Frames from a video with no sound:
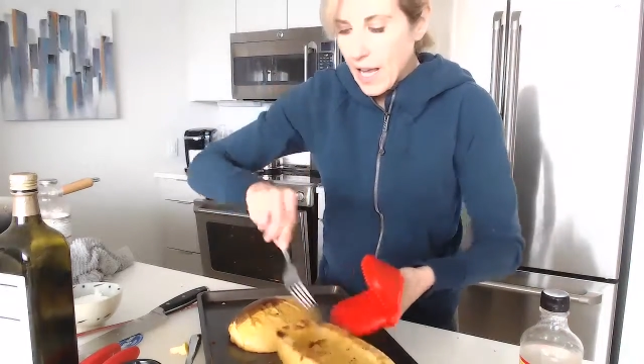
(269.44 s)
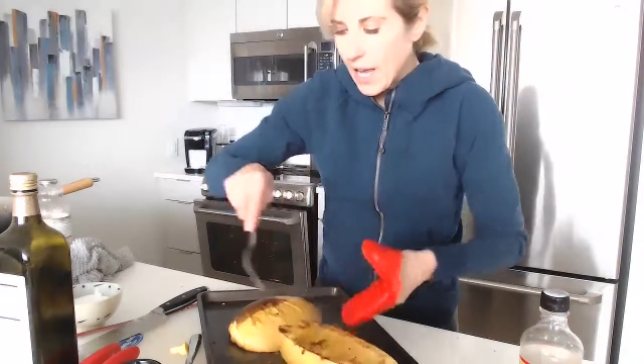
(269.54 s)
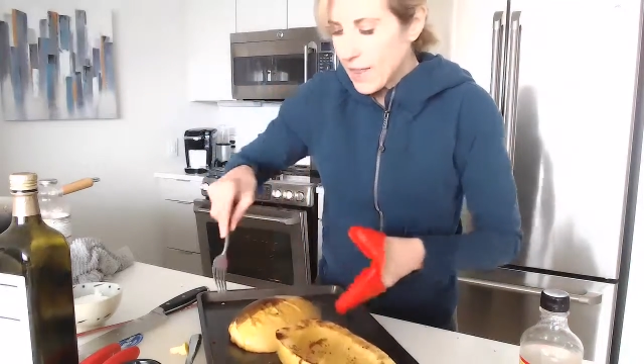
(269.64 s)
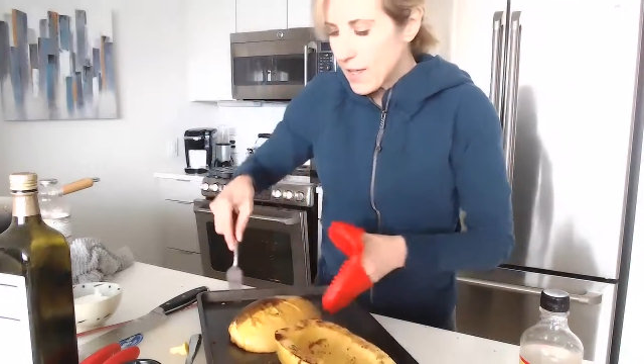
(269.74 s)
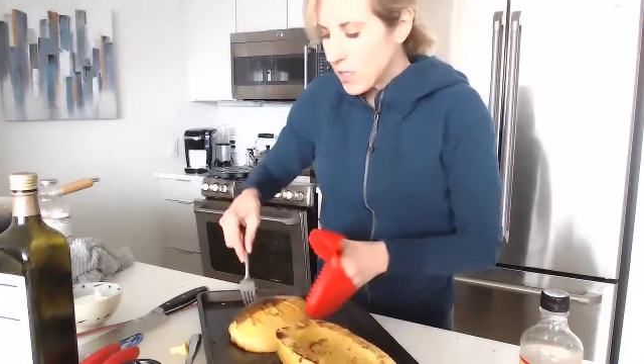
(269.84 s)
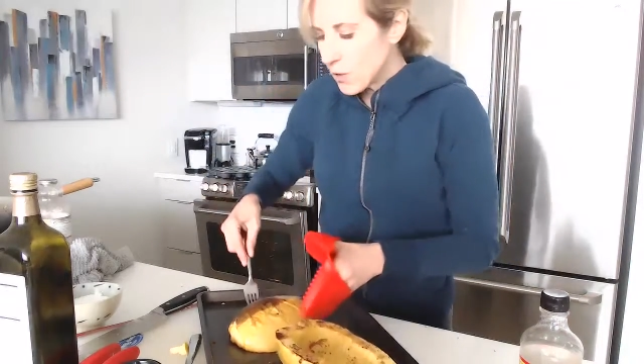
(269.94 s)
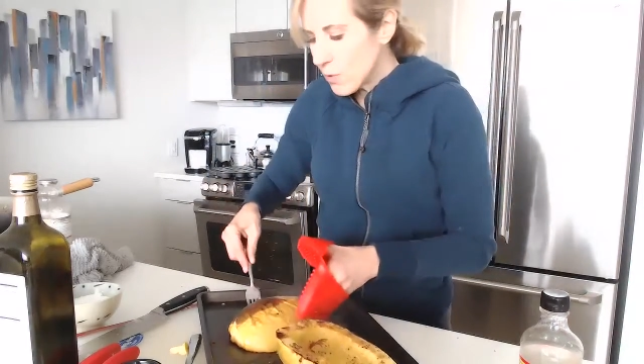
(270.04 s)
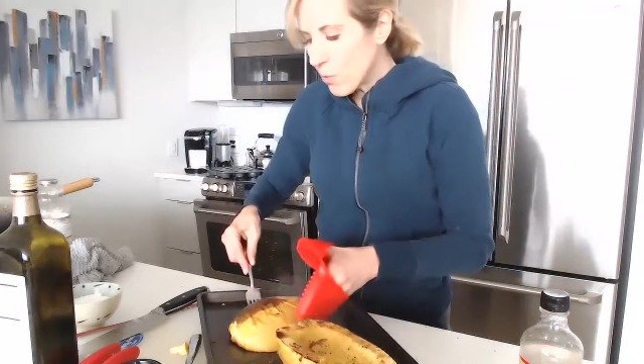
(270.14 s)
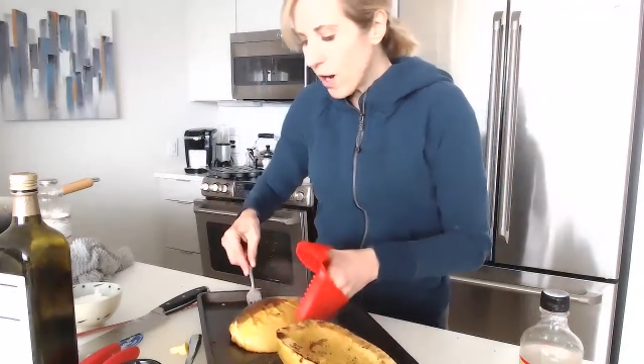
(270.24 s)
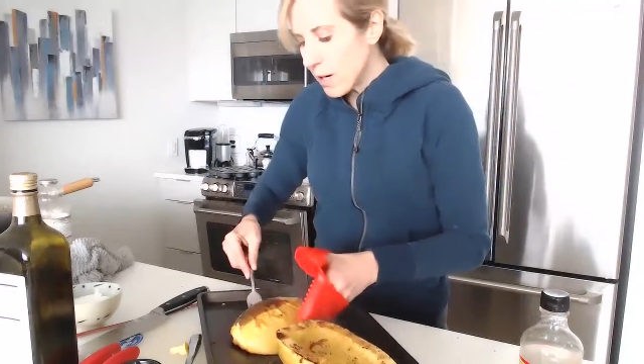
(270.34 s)
And then you
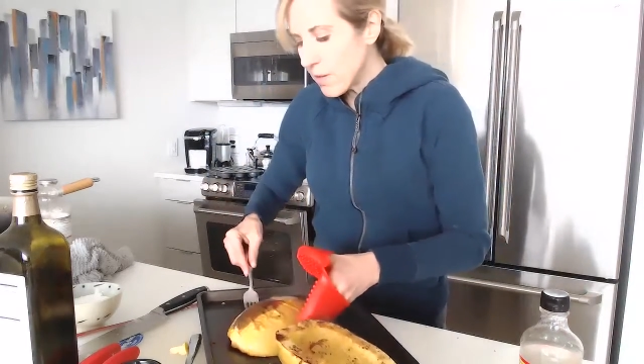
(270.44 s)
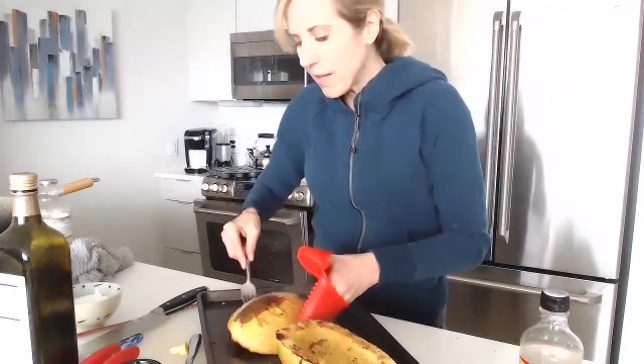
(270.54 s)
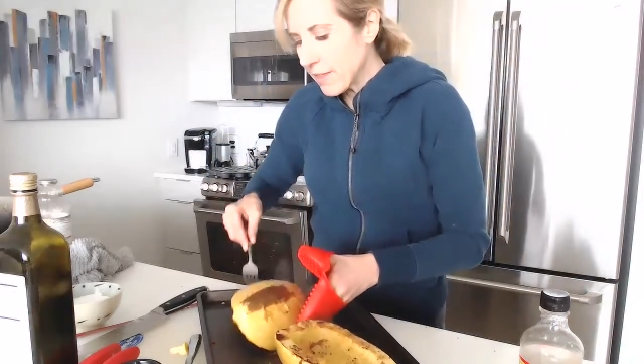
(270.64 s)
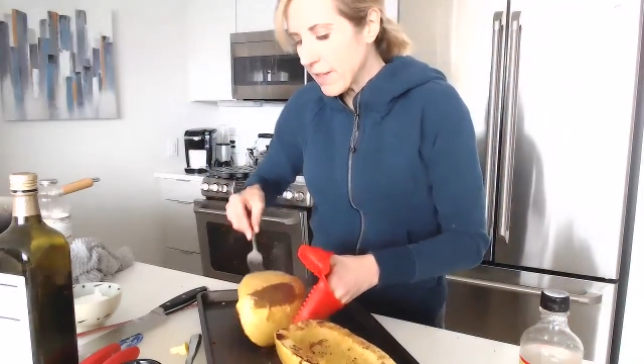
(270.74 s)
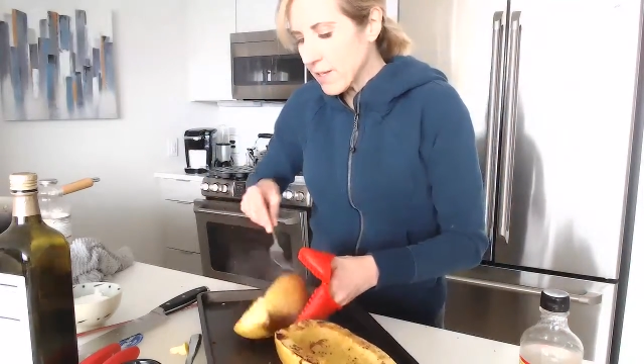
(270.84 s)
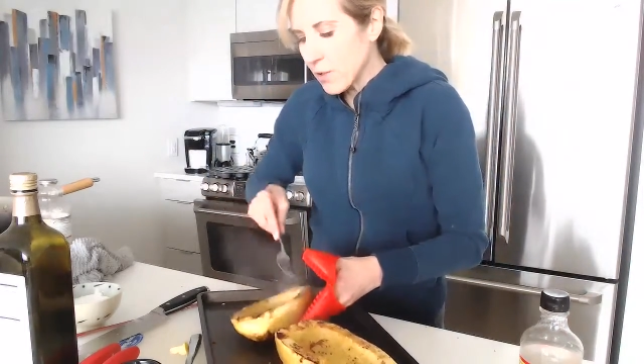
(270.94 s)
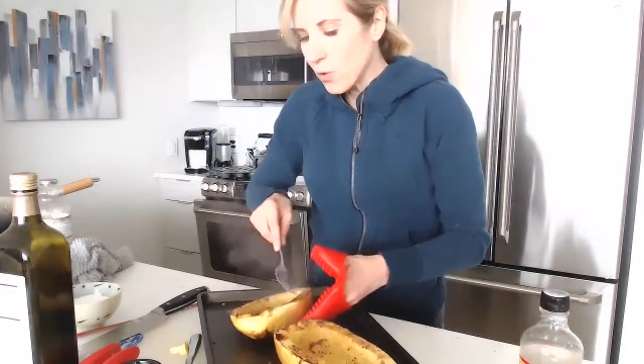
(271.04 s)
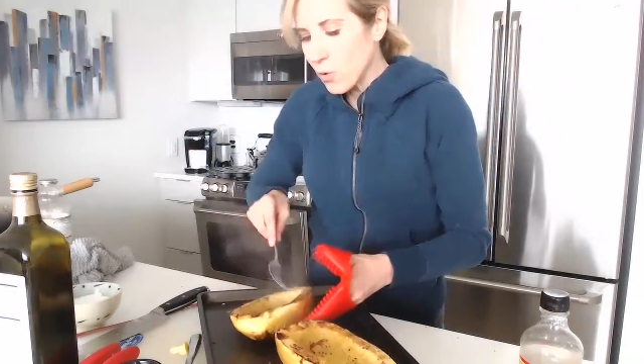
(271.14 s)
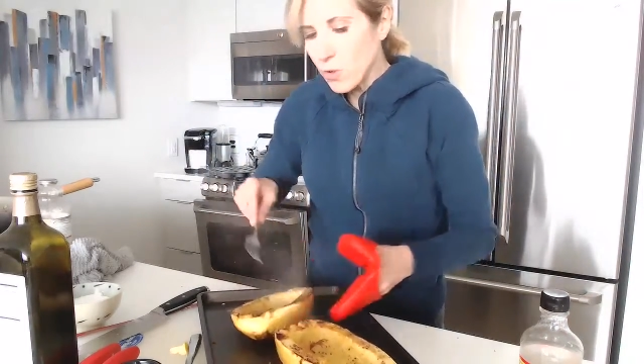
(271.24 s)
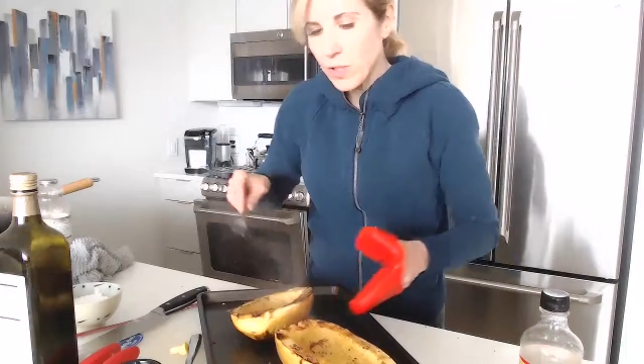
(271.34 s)
would want to let this
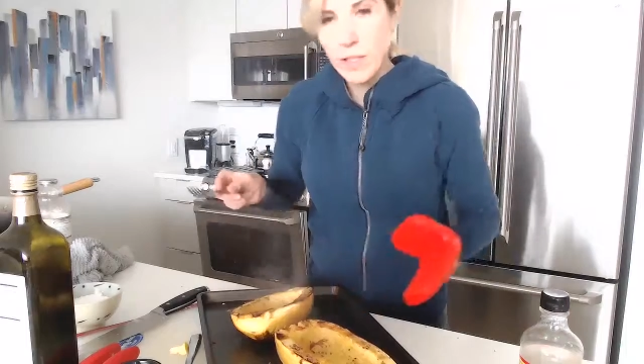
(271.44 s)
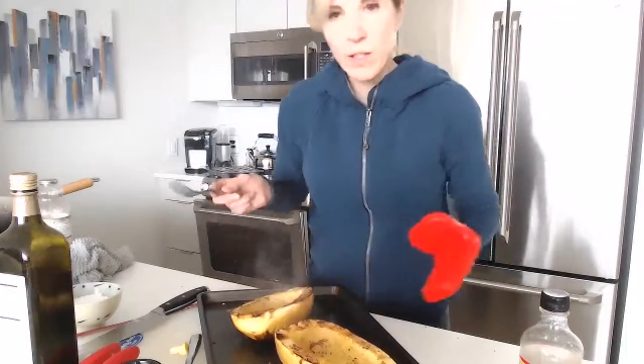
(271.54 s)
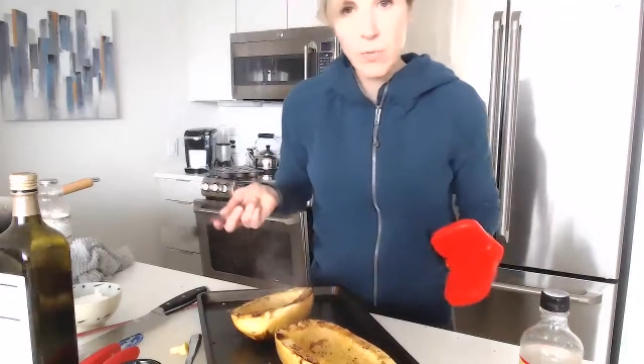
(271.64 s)
cool a little